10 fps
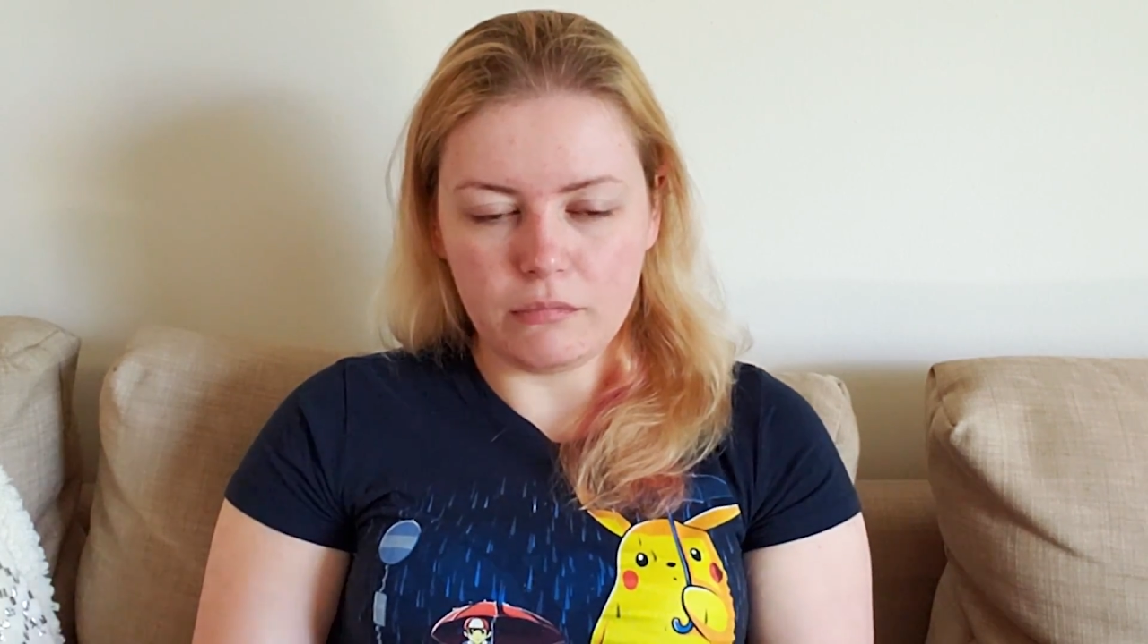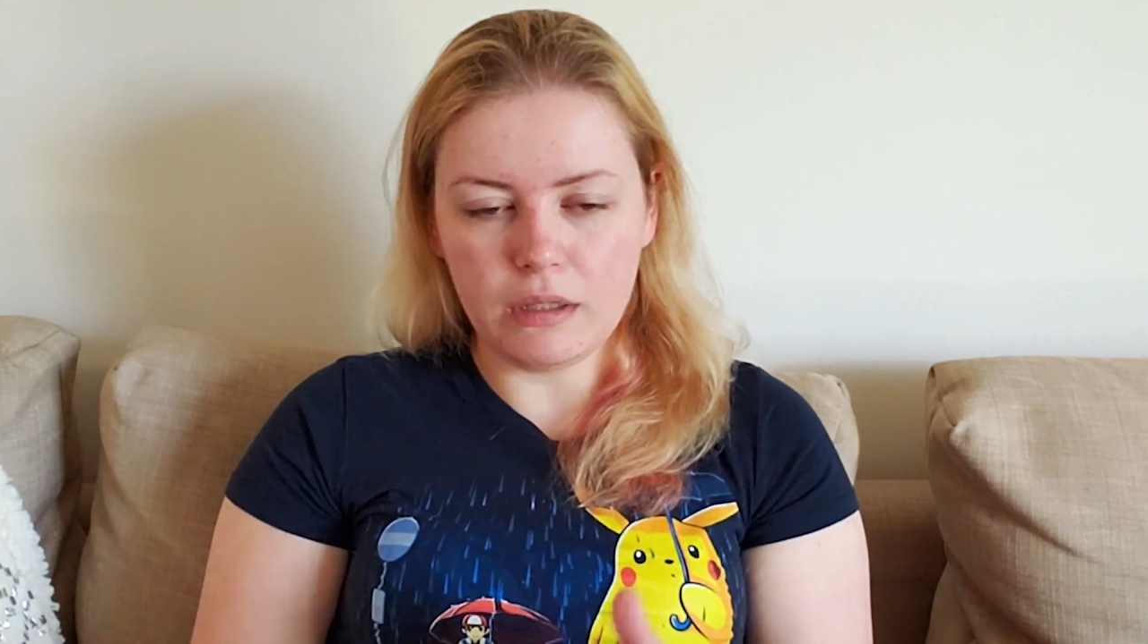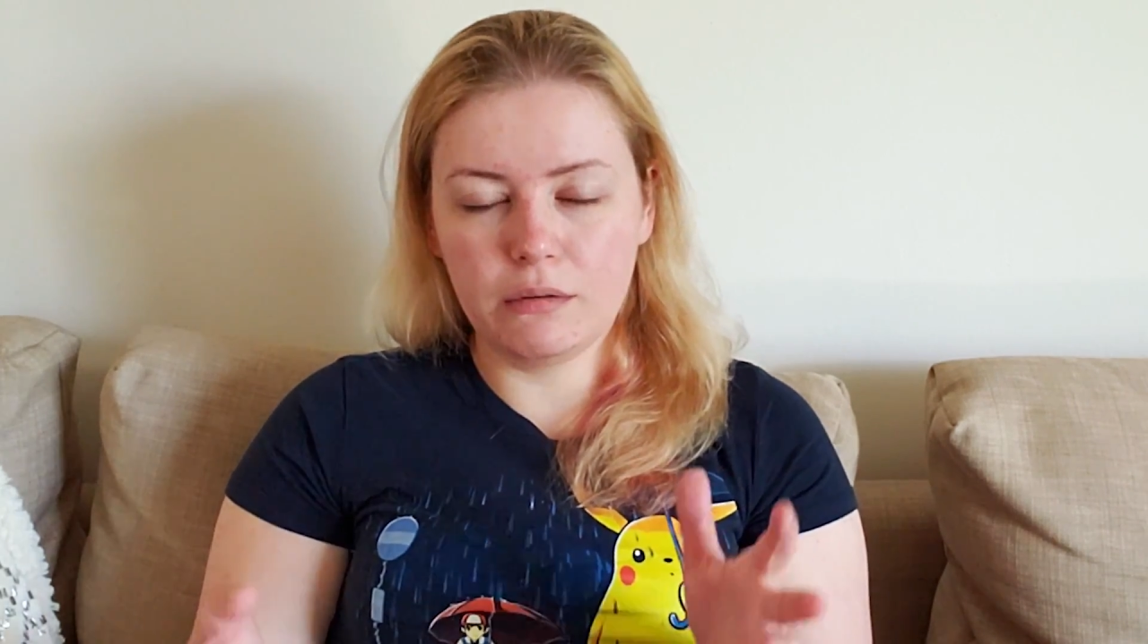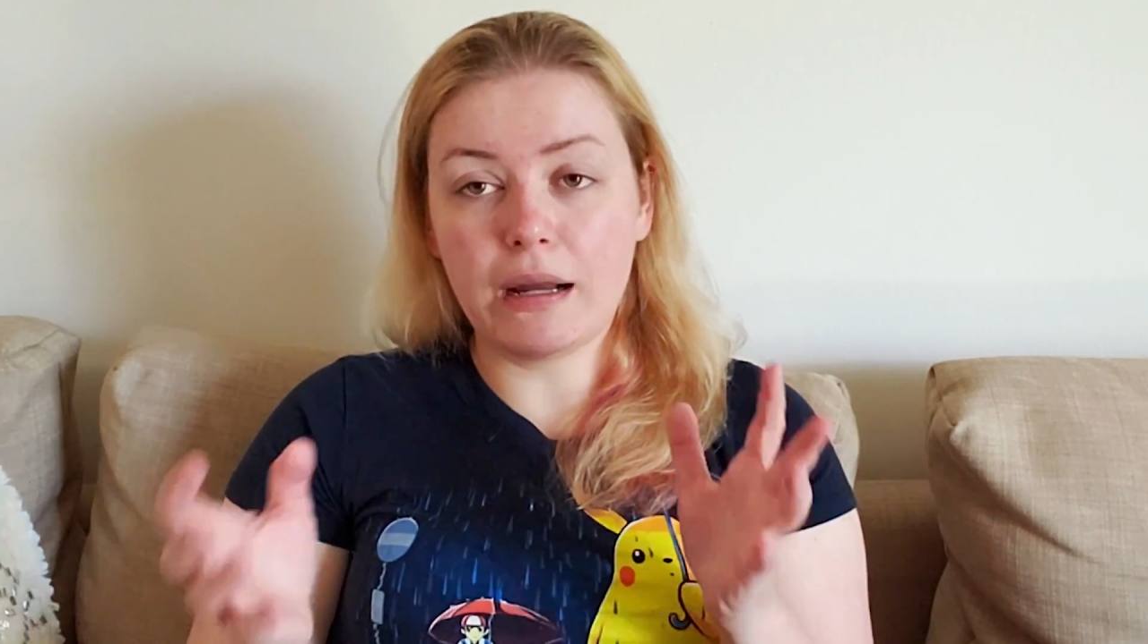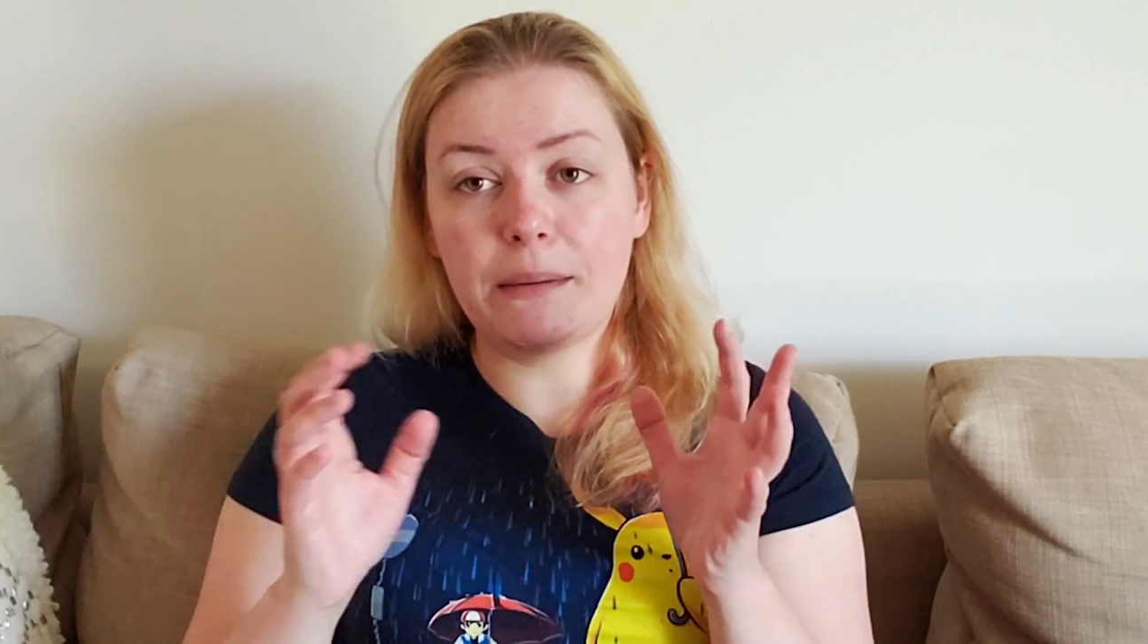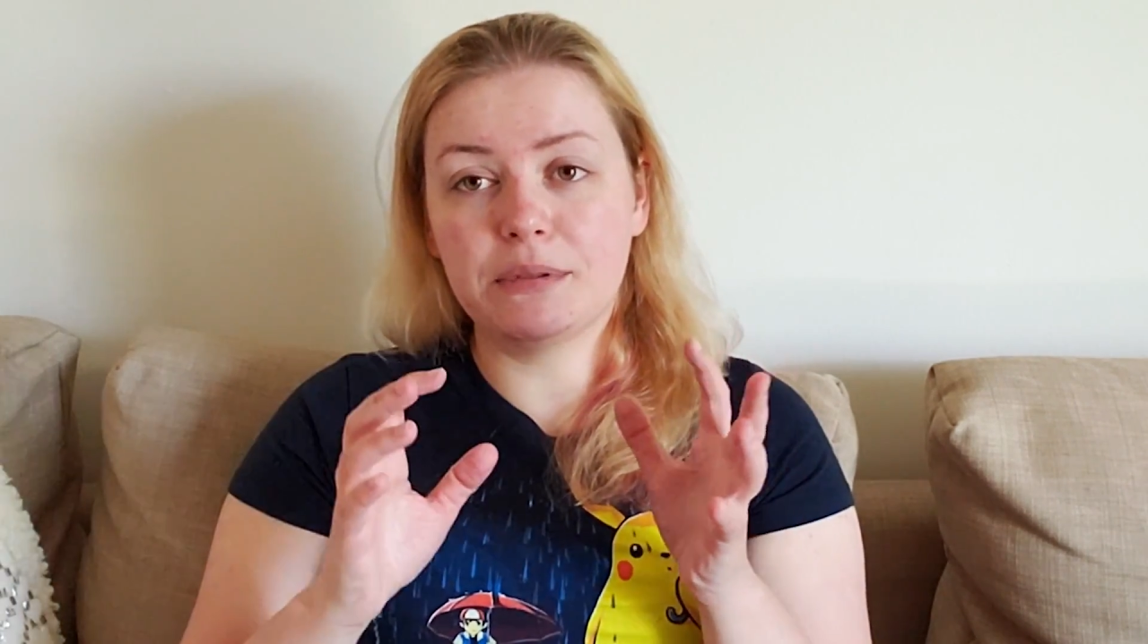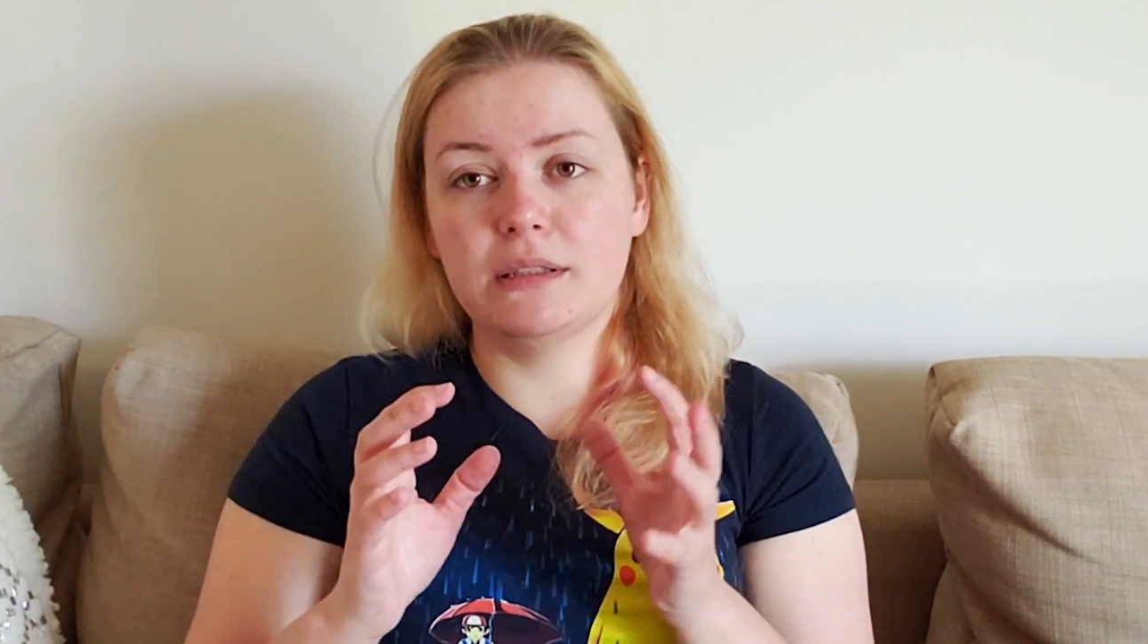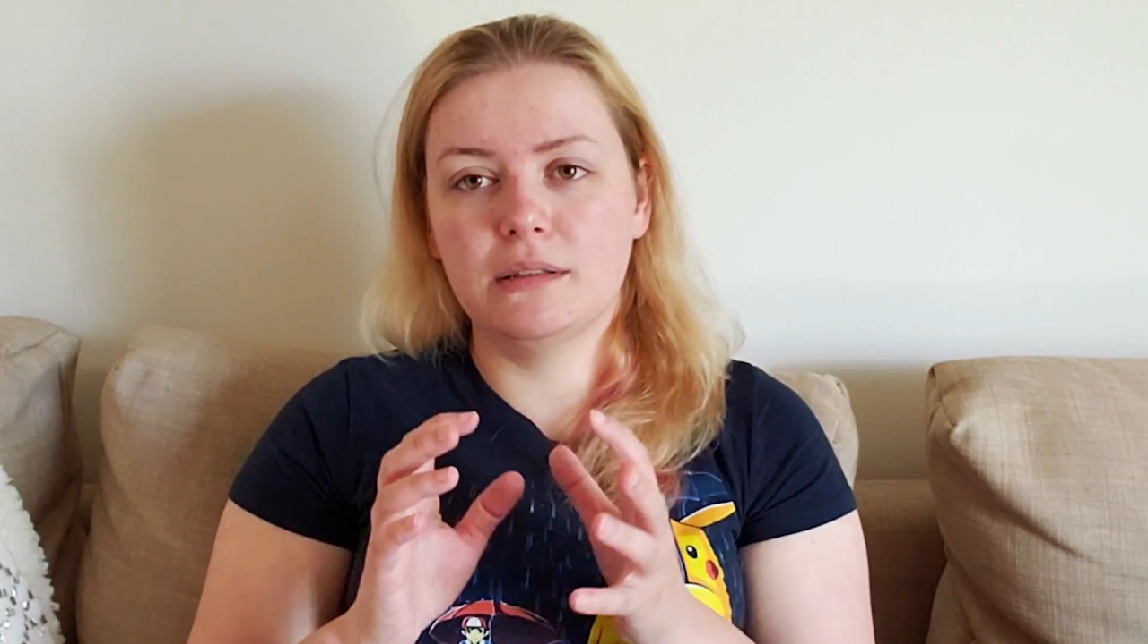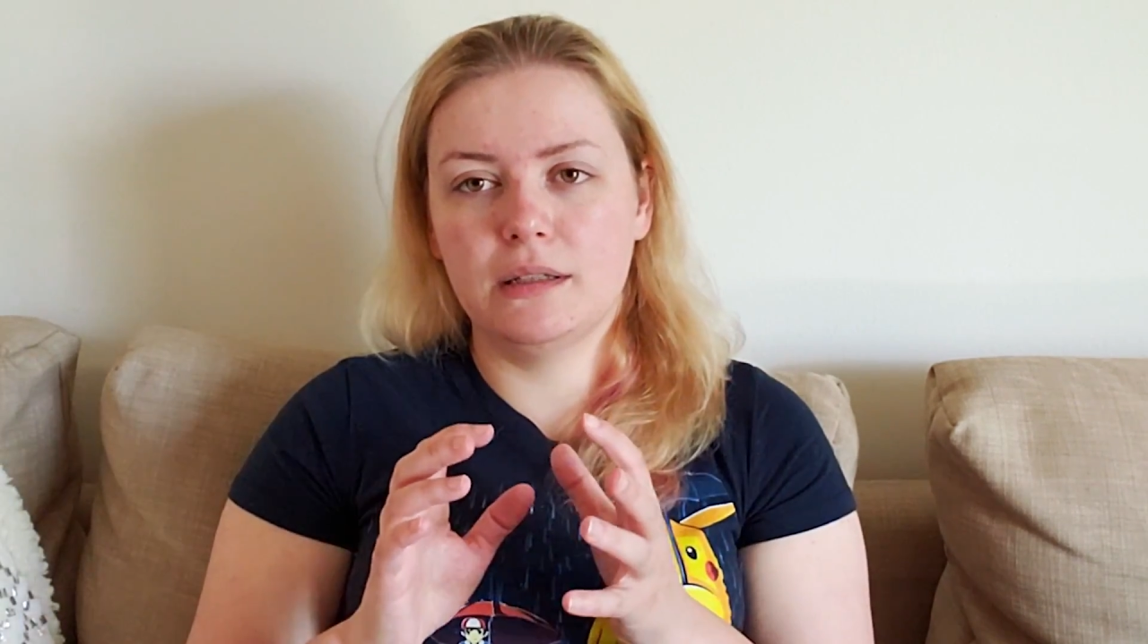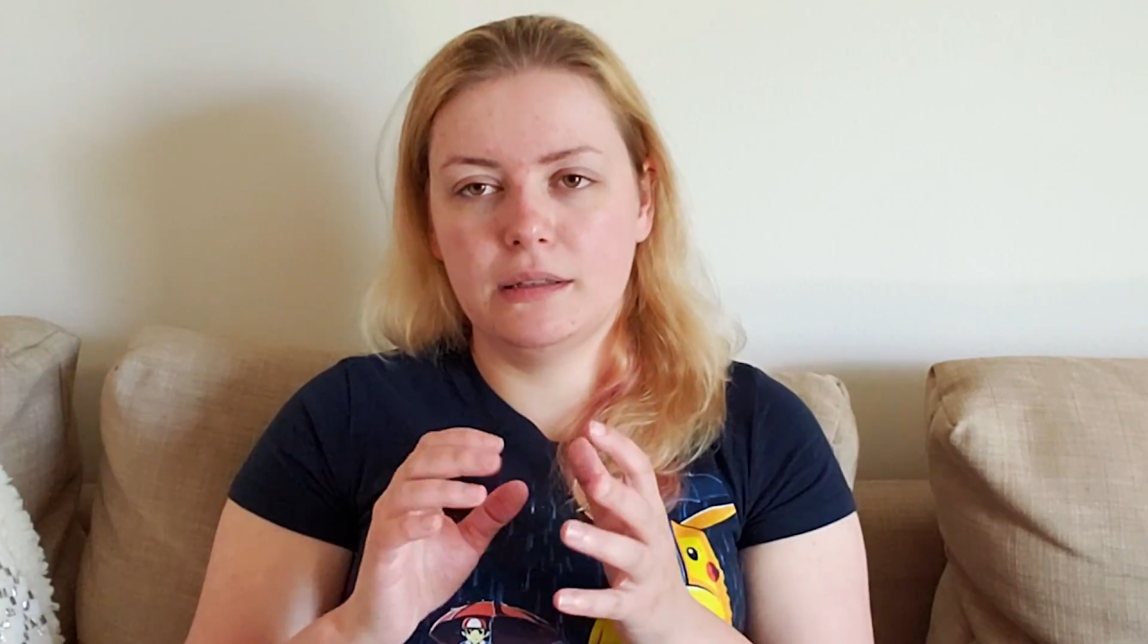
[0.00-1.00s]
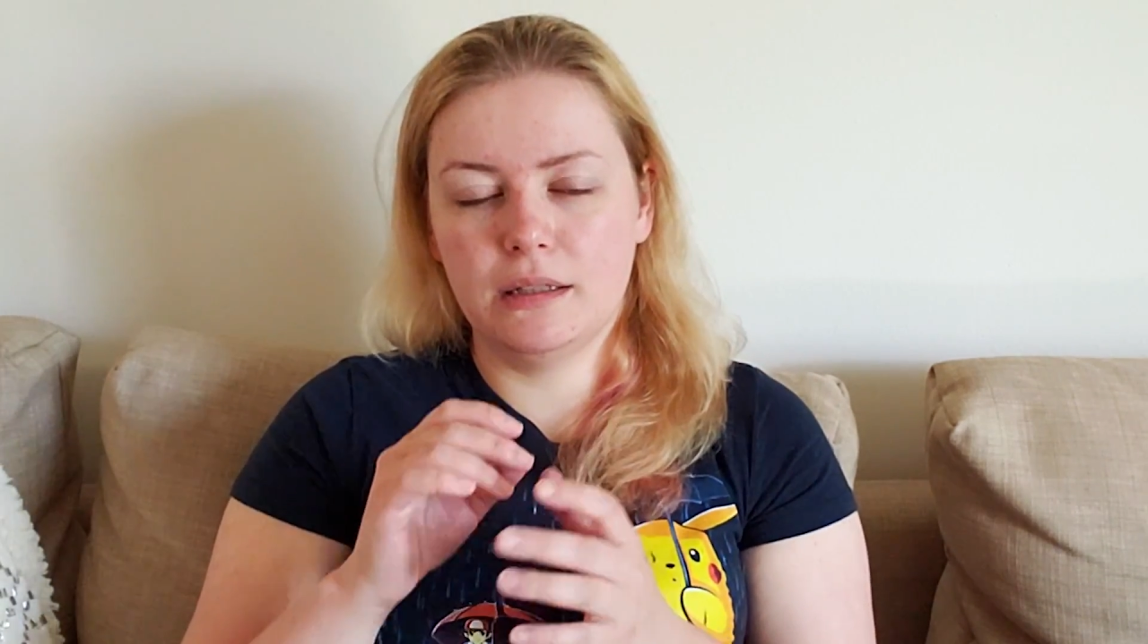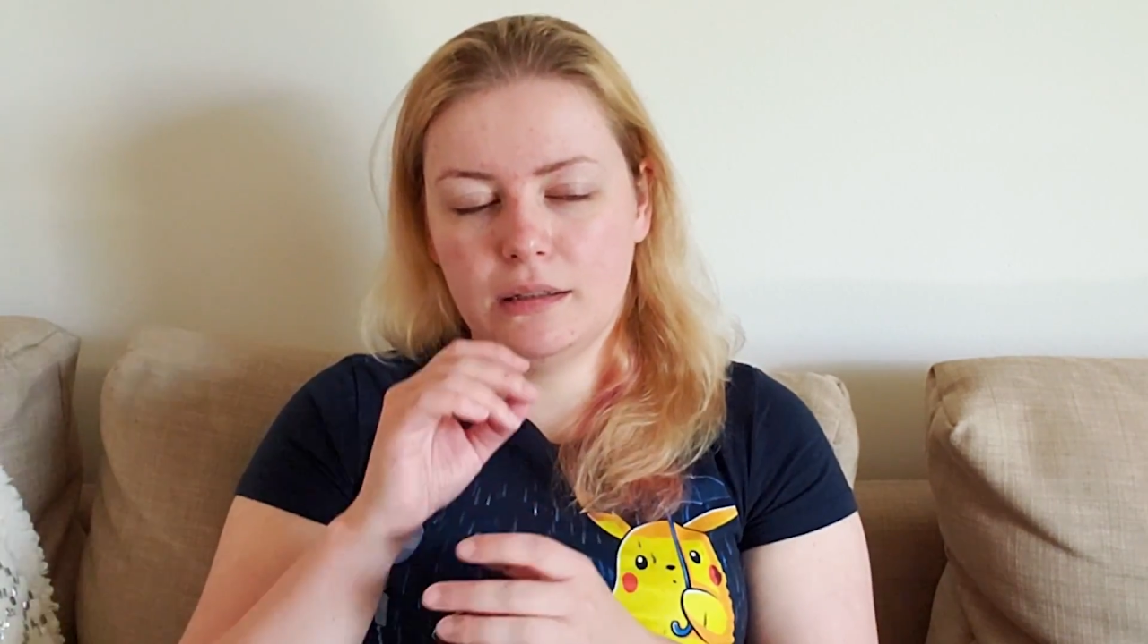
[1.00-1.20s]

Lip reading: wrapped in